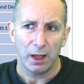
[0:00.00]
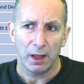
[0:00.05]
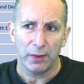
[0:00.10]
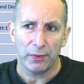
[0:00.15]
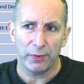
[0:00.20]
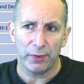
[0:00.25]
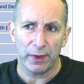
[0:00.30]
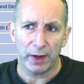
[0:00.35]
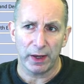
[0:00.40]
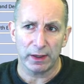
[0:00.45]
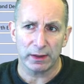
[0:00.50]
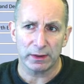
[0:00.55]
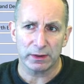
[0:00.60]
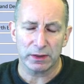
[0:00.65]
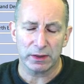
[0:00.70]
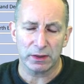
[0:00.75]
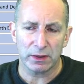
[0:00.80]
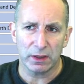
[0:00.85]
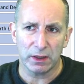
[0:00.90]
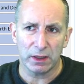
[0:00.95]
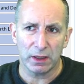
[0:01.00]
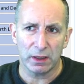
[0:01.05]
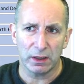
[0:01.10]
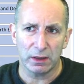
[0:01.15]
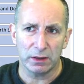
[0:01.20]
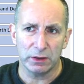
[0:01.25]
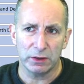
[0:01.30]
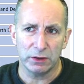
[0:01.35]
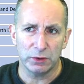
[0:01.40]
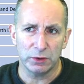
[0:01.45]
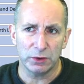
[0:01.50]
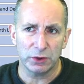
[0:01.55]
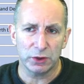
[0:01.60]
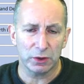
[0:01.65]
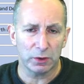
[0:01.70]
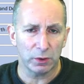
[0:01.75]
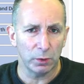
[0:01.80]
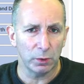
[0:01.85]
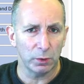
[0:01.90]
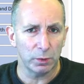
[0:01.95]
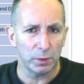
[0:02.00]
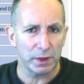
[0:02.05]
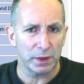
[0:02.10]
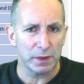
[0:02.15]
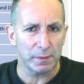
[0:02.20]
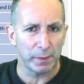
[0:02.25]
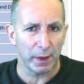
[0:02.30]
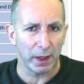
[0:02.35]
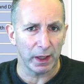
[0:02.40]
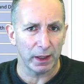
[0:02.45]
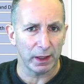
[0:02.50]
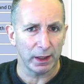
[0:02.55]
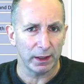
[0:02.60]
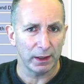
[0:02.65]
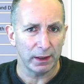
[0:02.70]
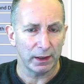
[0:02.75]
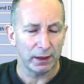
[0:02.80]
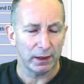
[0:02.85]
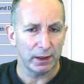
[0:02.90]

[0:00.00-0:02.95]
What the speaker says: that you should always buy